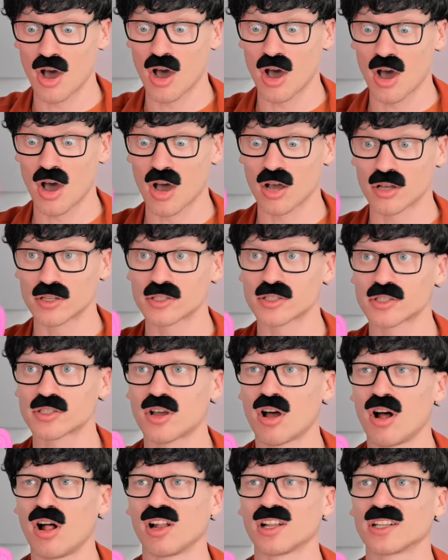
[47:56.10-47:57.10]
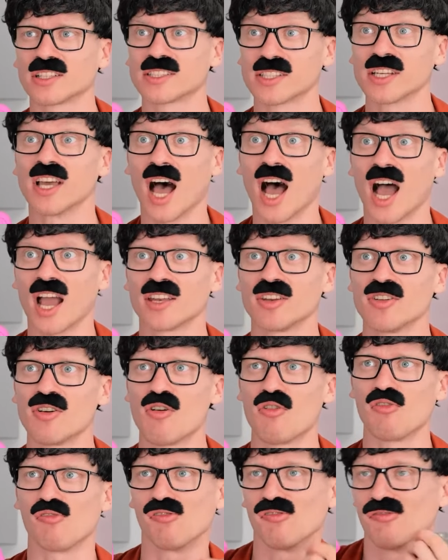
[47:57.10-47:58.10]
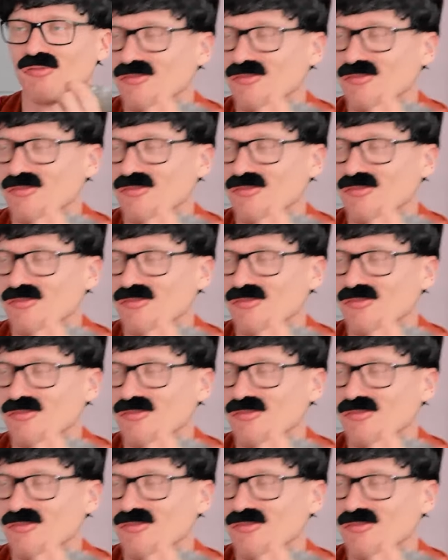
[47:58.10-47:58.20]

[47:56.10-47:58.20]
got it! I'll be right back.